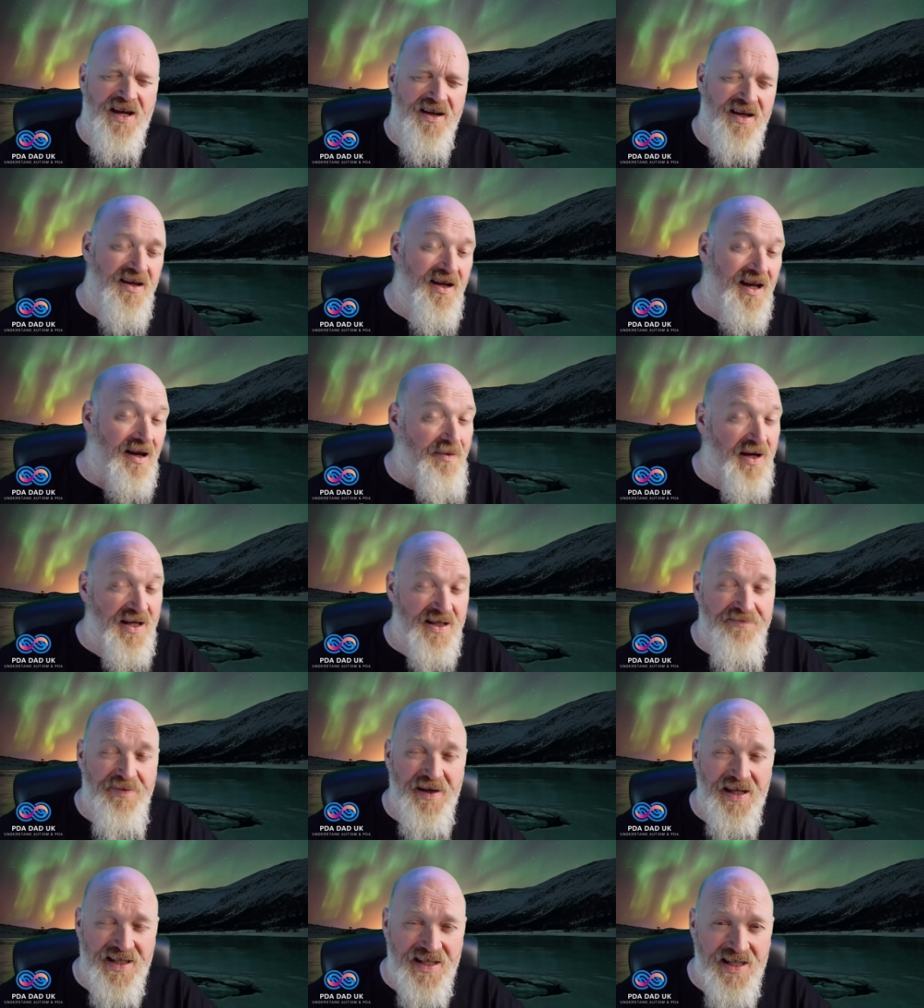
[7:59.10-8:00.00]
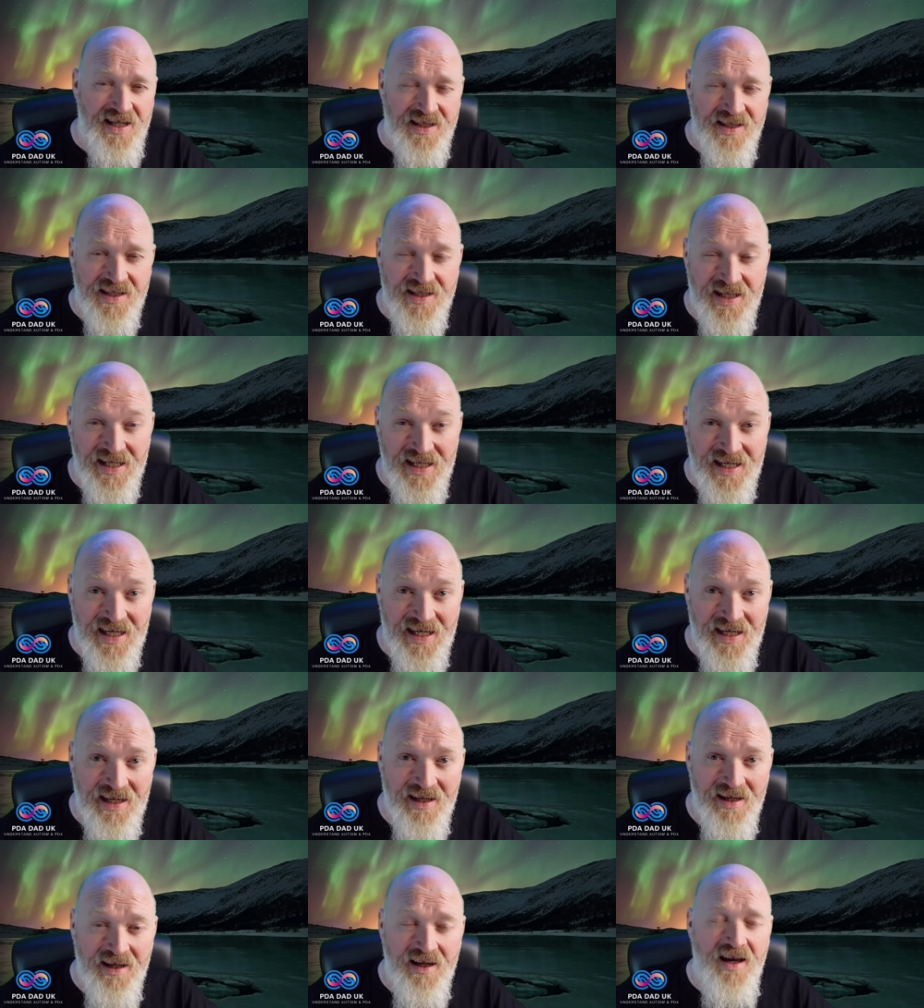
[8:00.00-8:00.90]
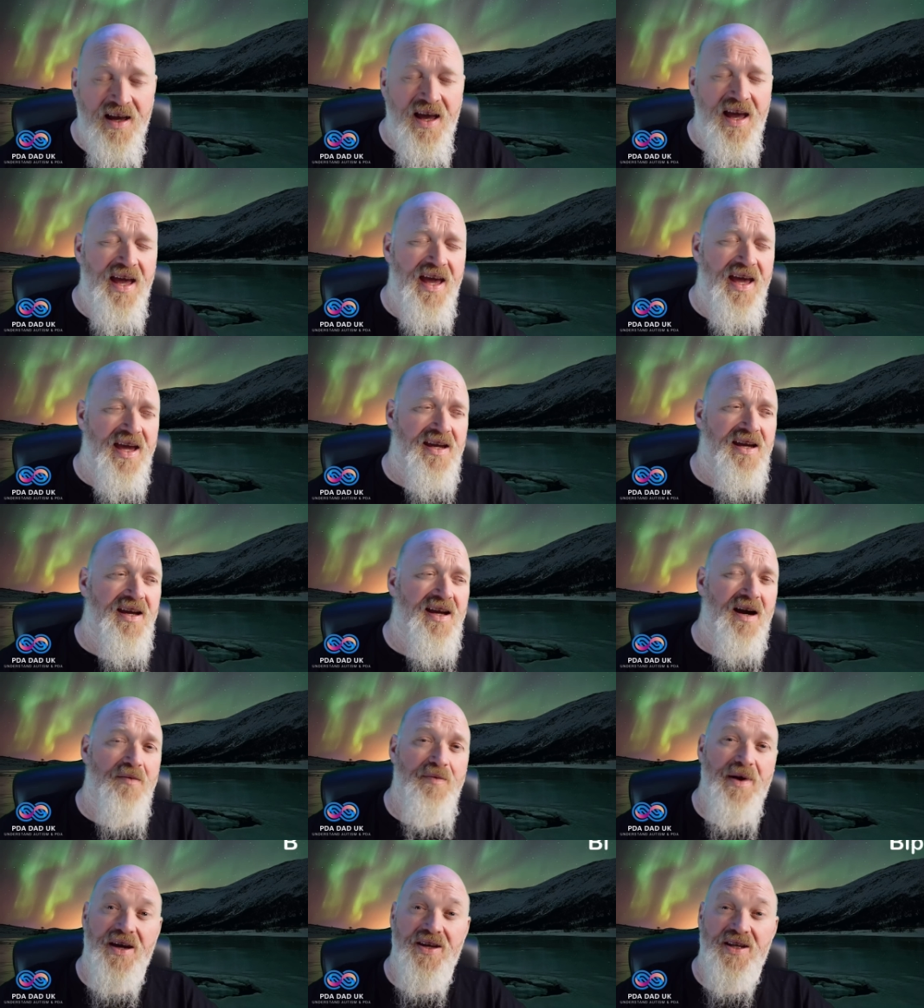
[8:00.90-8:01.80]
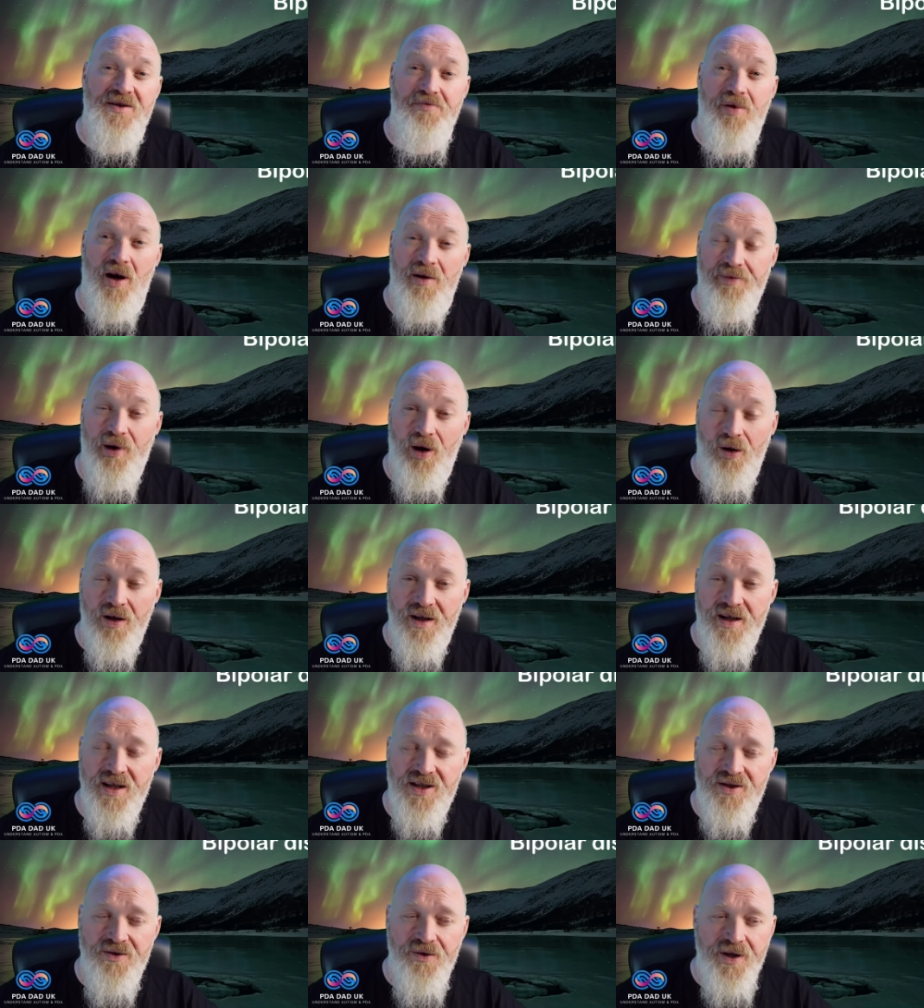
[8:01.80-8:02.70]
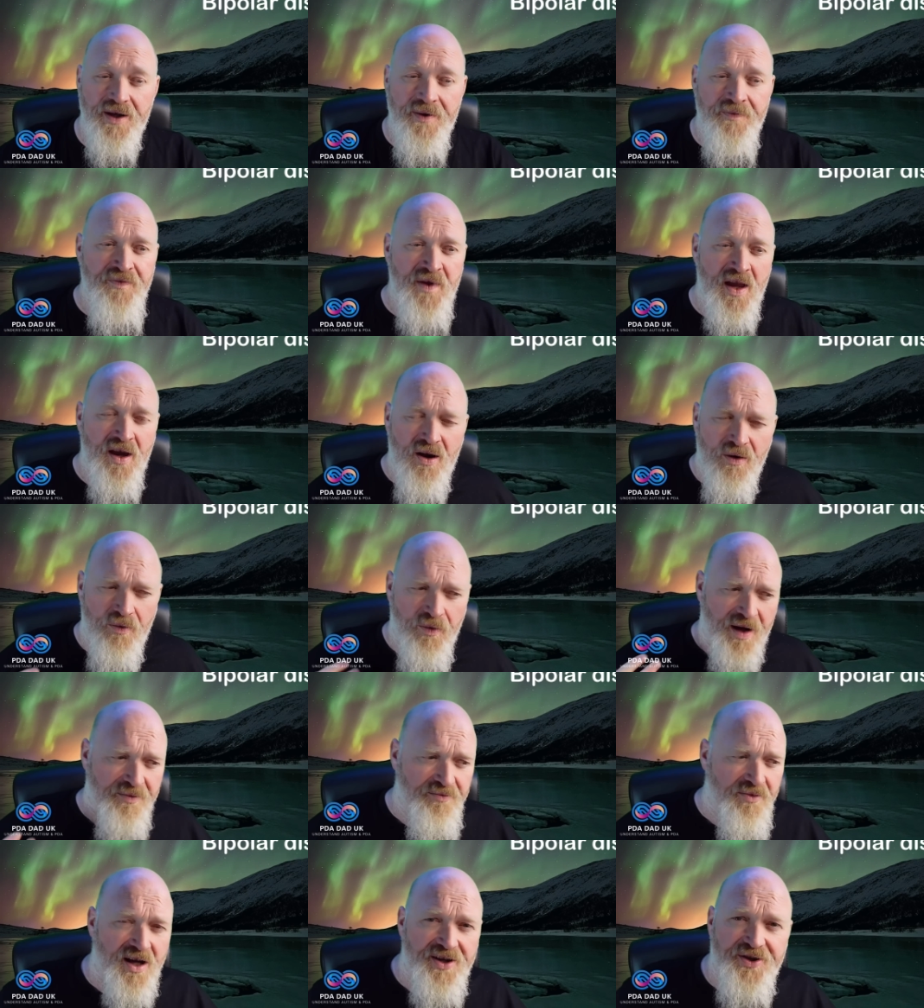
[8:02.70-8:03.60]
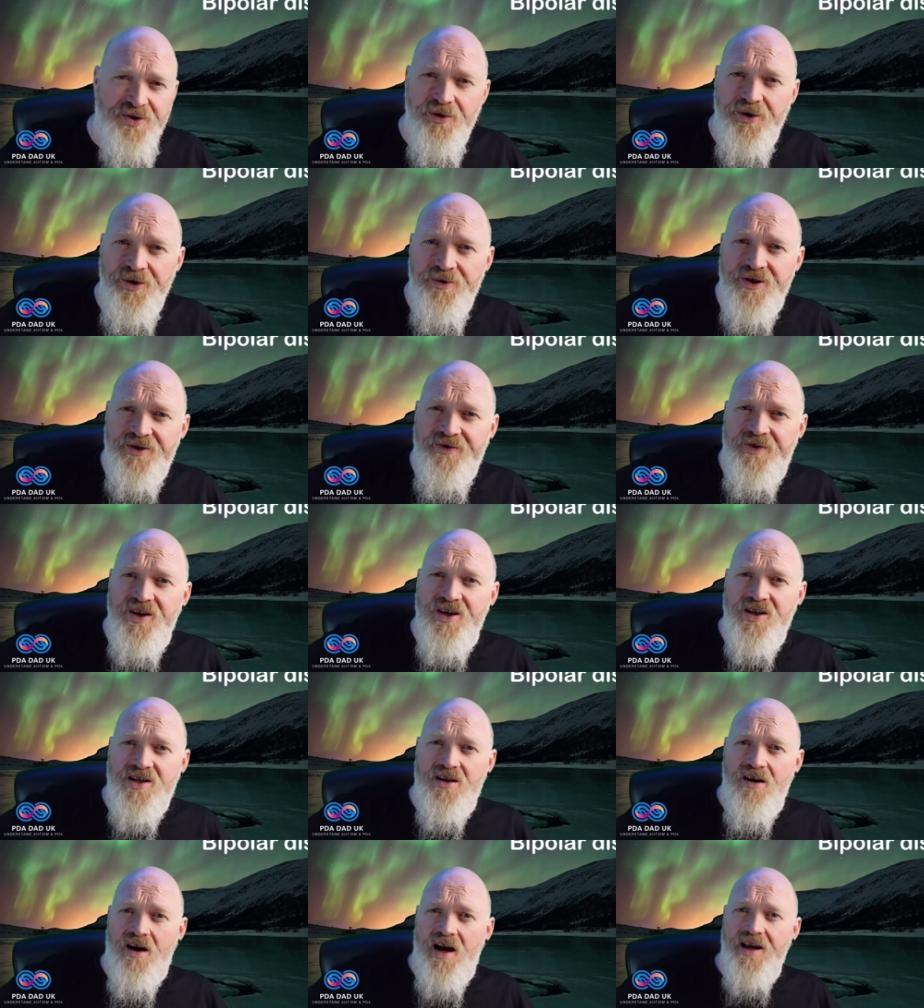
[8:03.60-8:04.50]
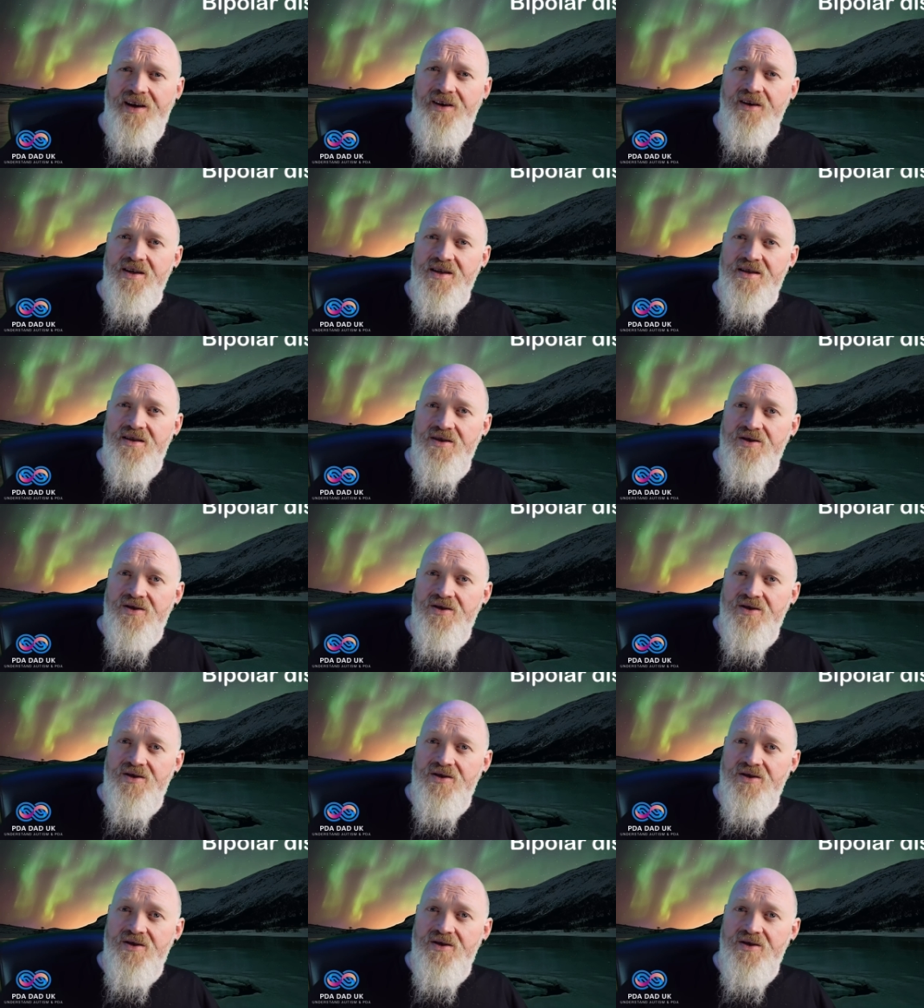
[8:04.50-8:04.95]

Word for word: out it can come out as PTSD, it can come out as bipolar disorder. When my daughter was first diagnosed,